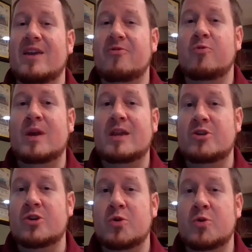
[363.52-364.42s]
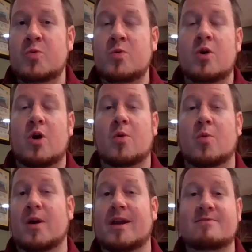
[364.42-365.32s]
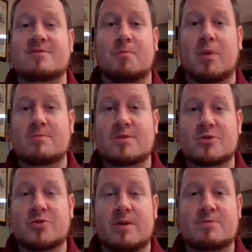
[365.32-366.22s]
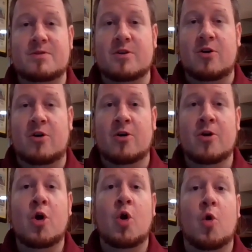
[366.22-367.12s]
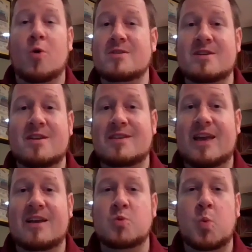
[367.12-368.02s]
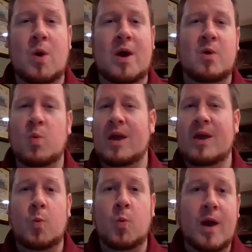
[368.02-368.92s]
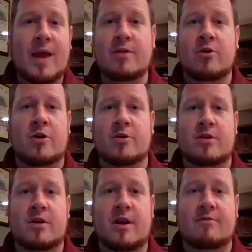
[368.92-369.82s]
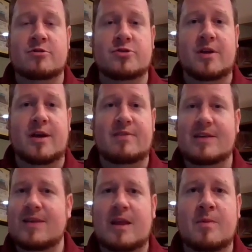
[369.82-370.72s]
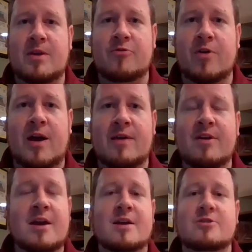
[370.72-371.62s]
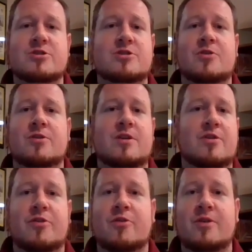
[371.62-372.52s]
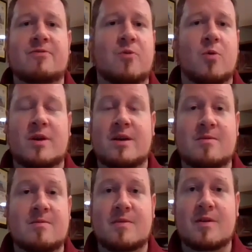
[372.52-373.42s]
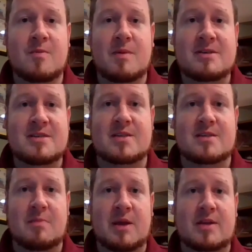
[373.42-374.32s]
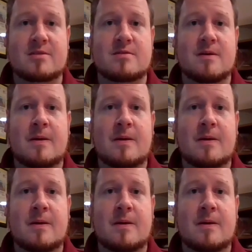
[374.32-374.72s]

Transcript: if we do, or we're going to have some bumps and scrapes on the car, or it's going to take us way, way, way longer than it ever should have. That 10-minute drive just turned into 30, 40, maybe 60 minutes.